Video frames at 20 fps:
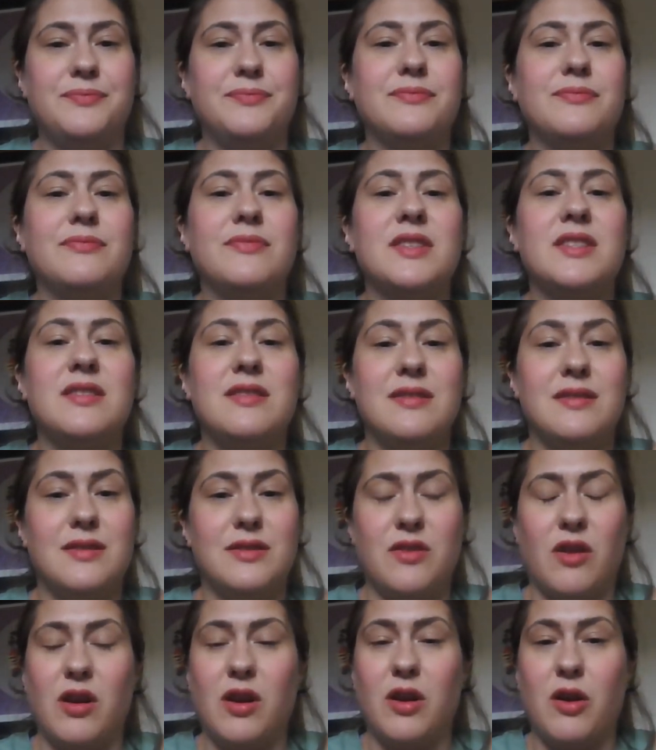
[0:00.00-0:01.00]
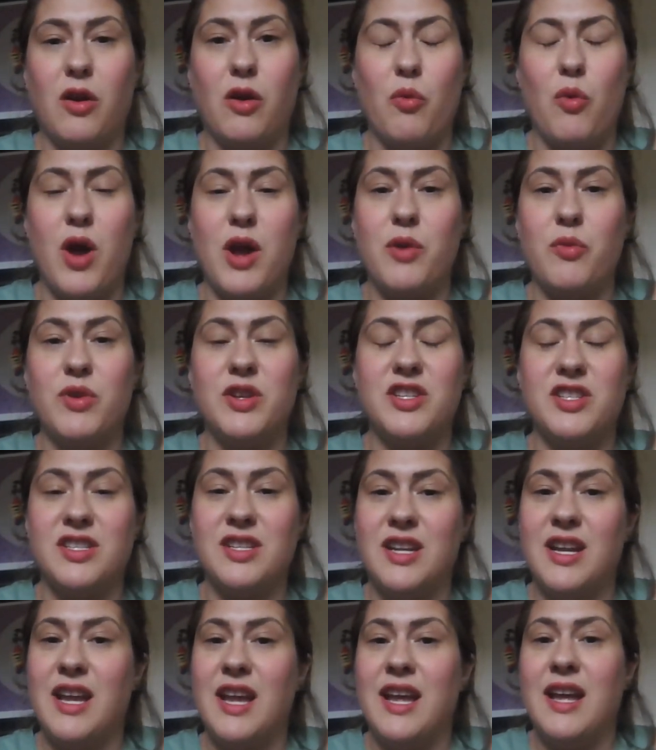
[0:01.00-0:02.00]
this is the darker one, which
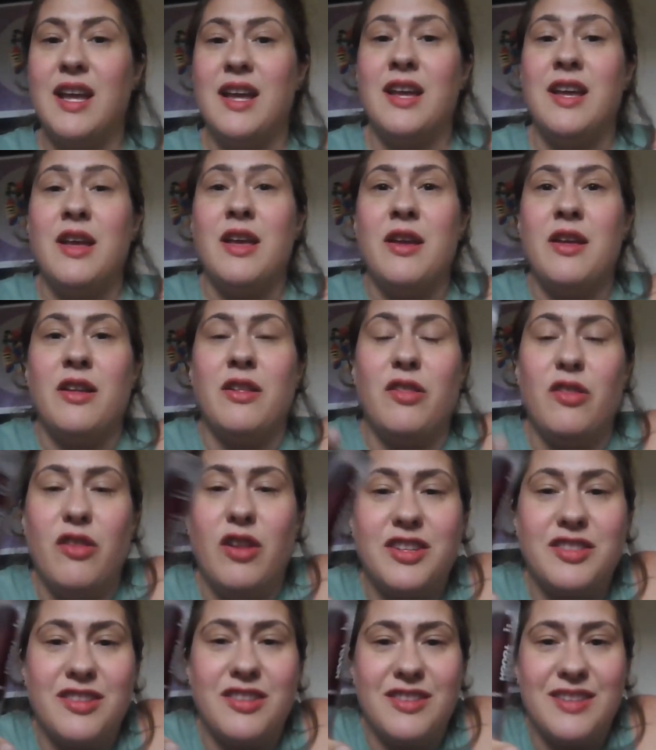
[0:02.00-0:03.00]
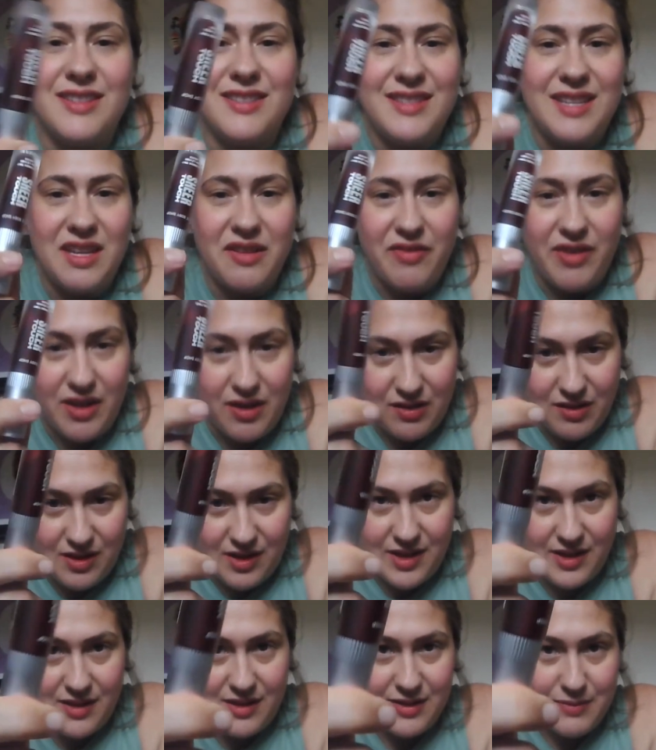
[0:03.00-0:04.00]
looks are deceiving.
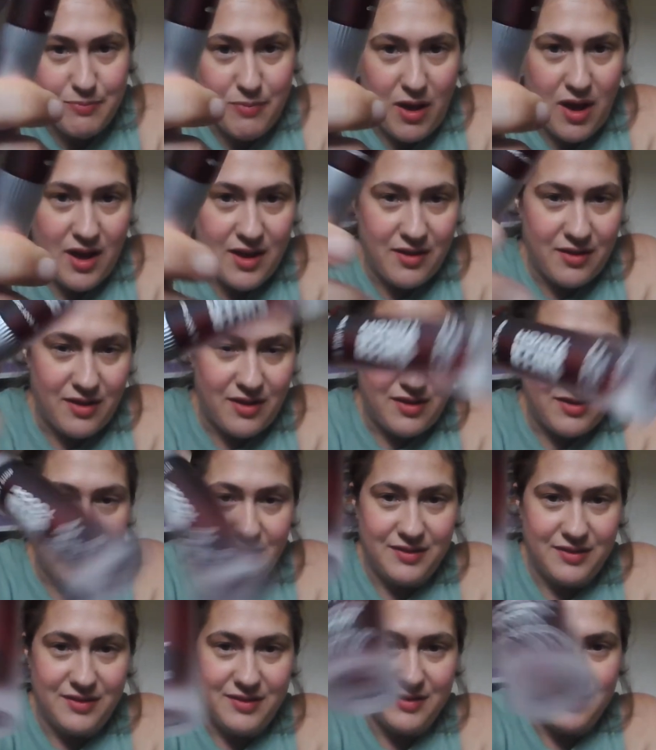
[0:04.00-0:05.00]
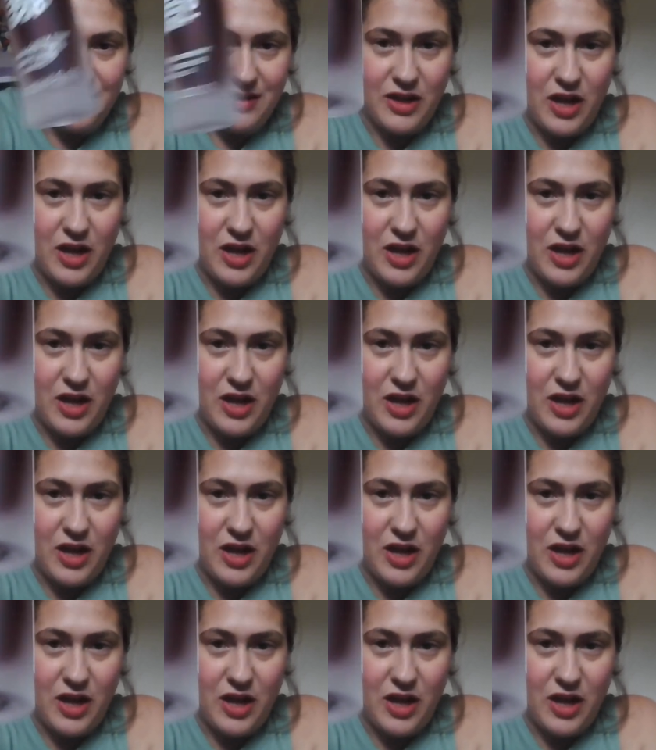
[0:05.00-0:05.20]
Look at this bottle, the